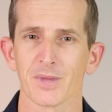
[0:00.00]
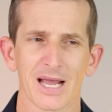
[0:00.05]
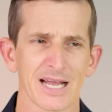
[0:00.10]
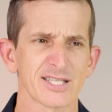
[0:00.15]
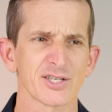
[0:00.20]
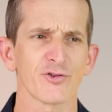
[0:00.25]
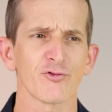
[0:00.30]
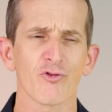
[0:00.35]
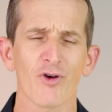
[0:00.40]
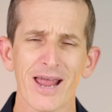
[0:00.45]

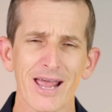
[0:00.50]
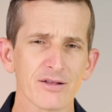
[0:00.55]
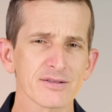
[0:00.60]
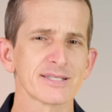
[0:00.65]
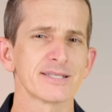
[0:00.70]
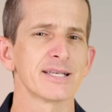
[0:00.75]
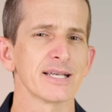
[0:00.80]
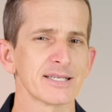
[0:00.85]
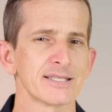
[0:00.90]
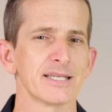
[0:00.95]
It's around
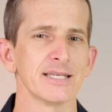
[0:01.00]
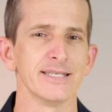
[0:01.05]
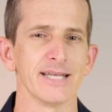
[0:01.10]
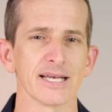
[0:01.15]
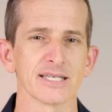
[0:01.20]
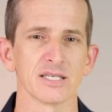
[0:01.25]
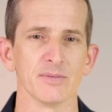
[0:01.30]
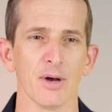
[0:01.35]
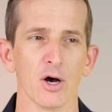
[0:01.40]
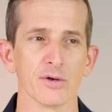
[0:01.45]
60
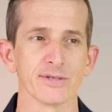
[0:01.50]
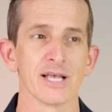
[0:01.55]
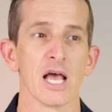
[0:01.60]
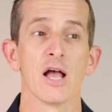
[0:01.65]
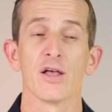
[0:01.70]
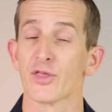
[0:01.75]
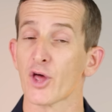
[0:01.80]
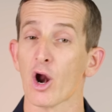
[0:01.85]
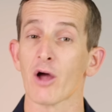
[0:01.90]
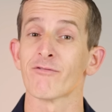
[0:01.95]
decibels
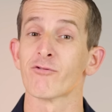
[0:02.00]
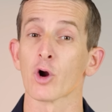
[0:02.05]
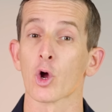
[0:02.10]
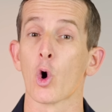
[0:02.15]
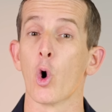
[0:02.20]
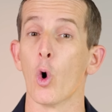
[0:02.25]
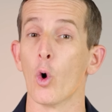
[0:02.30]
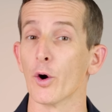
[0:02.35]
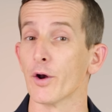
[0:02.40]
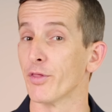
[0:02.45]
that I've
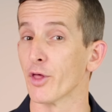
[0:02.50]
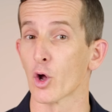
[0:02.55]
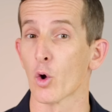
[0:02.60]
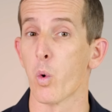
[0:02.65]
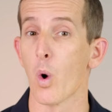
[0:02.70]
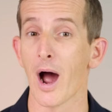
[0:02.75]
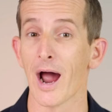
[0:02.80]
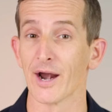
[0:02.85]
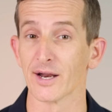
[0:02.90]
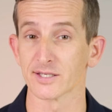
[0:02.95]
recorded the
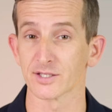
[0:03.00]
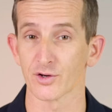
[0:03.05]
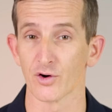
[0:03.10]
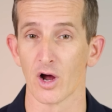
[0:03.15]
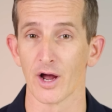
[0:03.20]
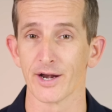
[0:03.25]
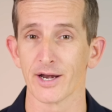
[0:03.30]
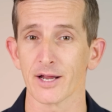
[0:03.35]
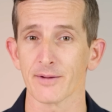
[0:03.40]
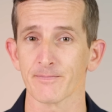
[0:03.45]
quietest
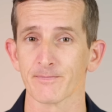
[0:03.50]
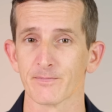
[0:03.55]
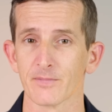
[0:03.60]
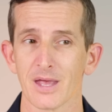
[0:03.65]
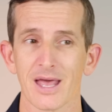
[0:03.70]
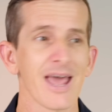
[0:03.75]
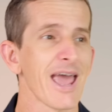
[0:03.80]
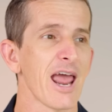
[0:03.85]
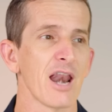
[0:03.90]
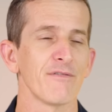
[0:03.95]
grinding.
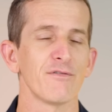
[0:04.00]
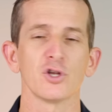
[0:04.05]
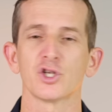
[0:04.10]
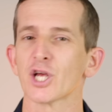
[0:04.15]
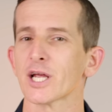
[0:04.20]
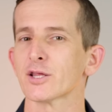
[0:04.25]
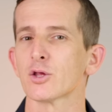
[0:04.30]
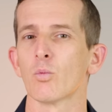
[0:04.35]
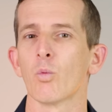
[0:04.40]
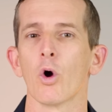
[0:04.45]
And if you
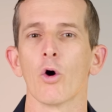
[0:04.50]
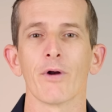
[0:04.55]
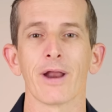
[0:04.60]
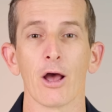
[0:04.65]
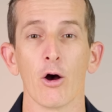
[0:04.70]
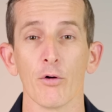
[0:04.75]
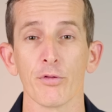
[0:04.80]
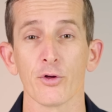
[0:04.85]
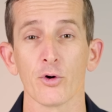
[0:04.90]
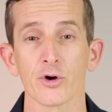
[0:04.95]
check the World
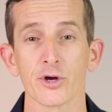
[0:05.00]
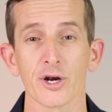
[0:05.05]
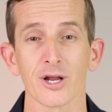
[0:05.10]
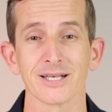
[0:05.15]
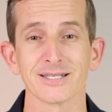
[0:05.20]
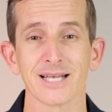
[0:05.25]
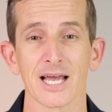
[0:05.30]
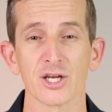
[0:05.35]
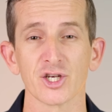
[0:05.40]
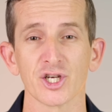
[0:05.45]
Health
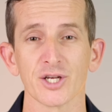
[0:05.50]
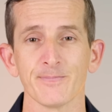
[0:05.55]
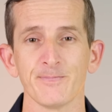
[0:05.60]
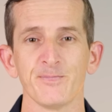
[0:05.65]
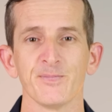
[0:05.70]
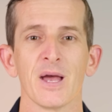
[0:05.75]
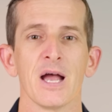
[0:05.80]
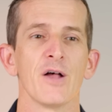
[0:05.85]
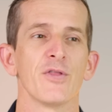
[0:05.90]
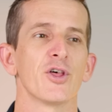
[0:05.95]

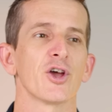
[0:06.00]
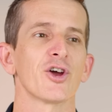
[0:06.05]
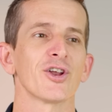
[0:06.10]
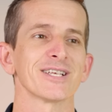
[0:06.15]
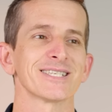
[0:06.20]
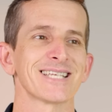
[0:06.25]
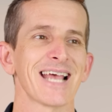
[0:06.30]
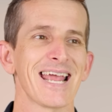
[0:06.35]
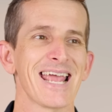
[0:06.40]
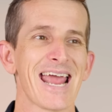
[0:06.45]
Organization, they're going
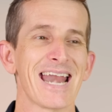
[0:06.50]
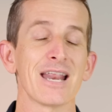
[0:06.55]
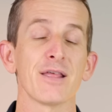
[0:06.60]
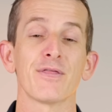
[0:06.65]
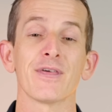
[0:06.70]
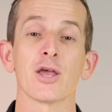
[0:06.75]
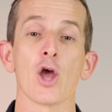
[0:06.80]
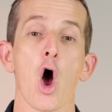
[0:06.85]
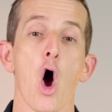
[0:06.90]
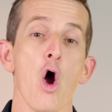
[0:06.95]
to say
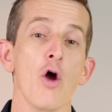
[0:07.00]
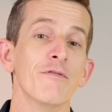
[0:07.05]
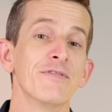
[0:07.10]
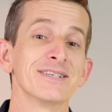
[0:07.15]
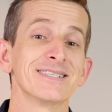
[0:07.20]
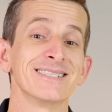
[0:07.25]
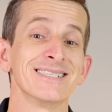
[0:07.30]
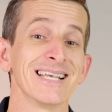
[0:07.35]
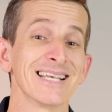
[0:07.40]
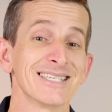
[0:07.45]
anything over
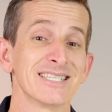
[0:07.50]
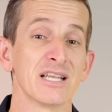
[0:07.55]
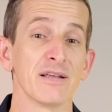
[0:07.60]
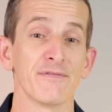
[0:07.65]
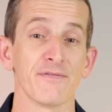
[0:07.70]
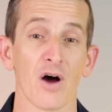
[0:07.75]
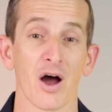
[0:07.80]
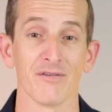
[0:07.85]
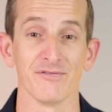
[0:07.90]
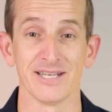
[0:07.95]

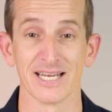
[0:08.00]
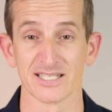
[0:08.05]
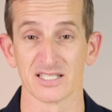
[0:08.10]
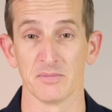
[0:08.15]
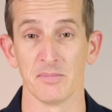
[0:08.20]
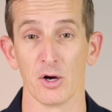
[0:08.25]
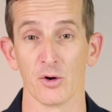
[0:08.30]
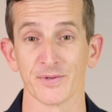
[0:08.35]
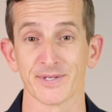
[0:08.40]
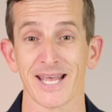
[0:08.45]
65
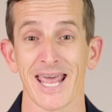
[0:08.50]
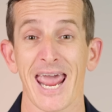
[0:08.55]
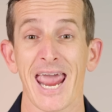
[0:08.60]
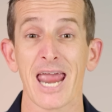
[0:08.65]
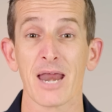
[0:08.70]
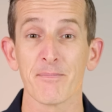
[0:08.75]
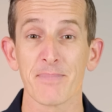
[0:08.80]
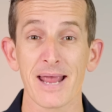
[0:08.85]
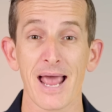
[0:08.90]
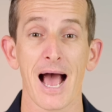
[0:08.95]
decibels
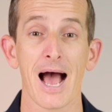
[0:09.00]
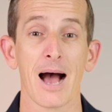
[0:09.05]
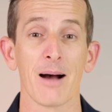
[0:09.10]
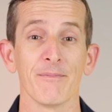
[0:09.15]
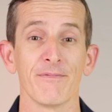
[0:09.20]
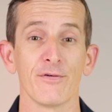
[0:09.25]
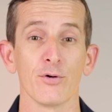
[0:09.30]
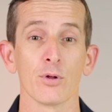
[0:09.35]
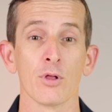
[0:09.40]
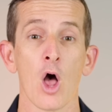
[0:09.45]
can be
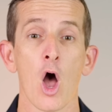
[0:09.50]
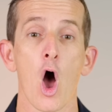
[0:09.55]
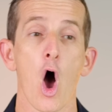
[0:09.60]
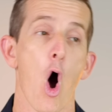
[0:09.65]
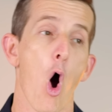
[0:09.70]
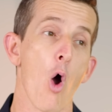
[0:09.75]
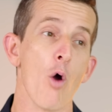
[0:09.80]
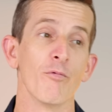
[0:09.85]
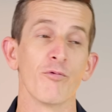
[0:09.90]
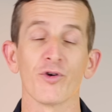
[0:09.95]
harmful
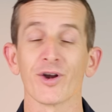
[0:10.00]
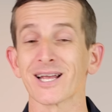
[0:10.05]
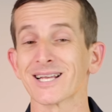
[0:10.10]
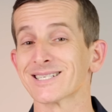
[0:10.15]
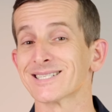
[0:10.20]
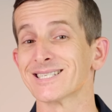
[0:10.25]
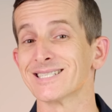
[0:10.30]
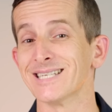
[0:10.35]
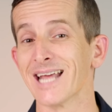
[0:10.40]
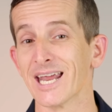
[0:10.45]
over an
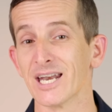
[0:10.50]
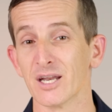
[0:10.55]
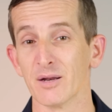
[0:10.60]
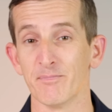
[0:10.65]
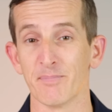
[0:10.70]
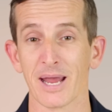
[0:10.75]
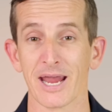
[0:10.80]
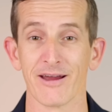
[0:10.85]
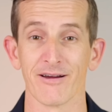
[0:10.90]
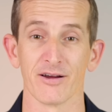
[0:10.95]

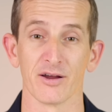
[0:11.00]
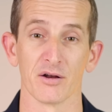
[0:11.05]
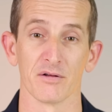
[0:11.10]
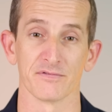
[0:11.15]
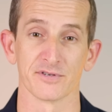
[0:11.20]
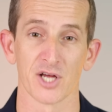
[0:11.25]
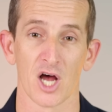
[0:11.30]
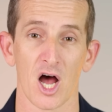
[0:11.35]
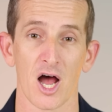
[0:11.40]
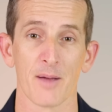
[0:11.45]
extended period
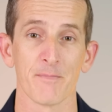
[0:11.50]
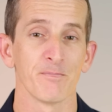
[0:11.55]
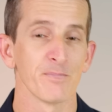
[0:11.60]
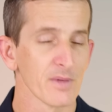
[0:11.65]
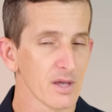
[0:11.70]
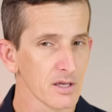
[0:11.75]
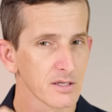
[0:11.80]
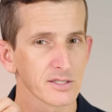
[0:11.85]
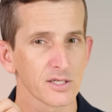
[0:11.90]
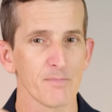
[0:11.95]
of time.
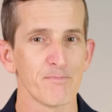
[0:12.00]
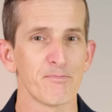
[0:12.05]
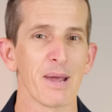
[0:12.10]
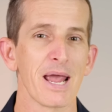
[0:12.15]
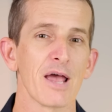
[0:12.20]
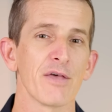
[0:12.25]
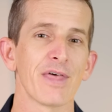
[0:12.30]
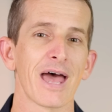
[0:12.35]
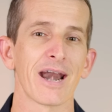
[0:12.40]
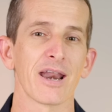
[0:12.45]
So
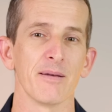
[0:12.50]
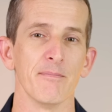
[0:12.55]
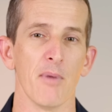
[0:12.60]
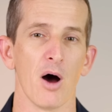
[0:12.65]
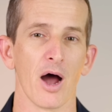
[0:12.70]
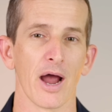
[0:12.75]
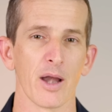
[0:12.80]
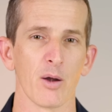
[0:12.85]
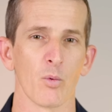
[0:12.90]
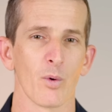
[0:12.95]
bear that in
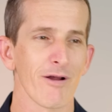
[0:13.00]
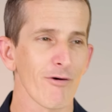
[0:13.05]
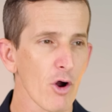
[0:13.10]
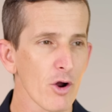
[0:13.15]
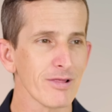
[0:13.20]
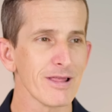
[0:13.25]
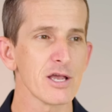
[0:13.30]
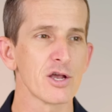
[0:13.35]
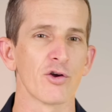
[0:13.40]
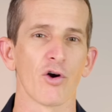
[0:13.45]
mind. We're
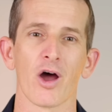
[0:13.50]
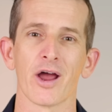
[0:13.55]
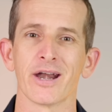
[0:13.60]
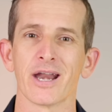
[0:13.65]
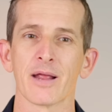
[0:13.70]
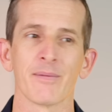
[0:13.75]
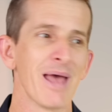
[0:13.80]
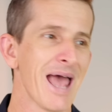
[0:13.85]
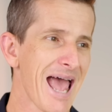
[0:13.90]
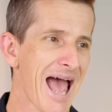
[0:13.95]
only
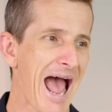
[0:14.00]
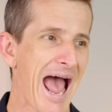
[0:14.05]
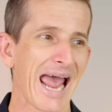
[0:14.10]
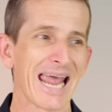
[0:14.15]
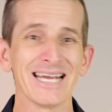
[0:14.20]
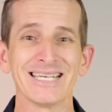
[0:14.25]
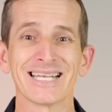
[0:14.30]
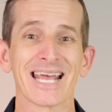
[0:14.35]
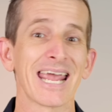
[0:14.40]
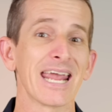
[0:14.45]
grinding
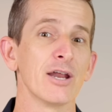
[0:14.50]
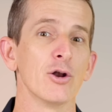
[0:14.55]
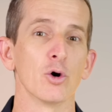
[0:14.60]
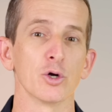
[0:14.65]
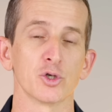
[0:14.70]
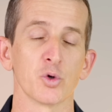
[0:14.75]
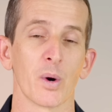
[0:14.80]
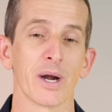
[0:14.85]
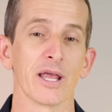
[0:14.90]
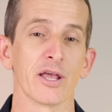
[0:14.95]
18 or
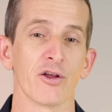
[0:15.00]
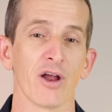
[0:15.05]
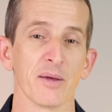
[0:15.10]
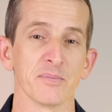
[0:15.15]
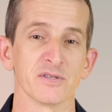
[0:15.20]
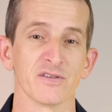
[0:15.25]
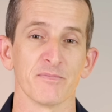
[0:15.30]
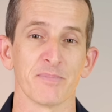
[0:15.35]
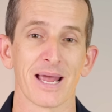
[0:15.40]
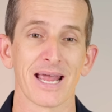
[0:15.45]
20
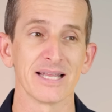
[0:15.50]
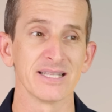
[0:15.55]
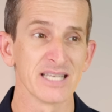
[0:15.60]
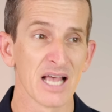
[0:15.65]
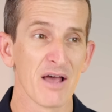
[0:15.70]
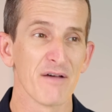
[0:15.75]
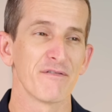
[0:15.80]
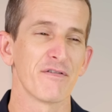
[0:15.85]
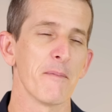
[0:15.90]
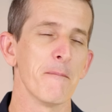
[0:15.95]
grams of beans
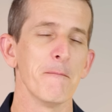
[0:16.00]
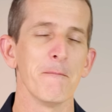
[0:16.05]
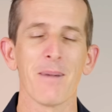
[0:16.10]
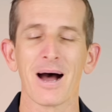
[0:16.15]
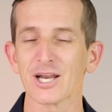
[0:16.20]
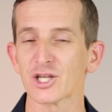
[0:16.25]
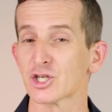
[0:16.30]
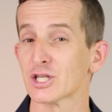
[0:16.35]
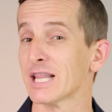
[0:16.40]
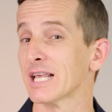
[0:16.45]
for
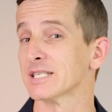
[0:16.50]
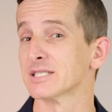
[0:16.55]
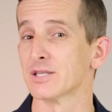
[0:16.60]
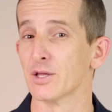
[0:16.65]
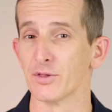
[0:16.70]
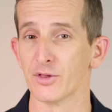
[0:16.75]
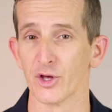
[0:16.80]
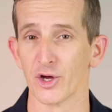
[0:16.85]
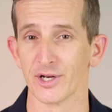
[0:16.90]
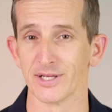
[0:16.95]
much less
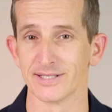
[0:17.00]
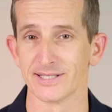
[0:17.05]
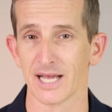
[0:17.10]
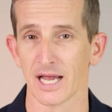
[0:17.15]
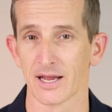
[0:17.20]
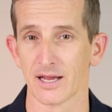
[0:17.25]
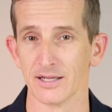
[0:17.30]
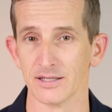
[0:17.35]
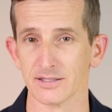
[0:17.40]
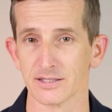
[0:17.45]
than 30
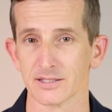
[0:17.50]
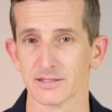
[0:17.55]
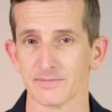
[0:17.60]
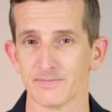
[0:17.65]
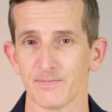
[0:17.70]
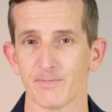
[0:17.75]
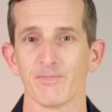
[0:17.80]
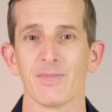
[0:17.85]
seconds.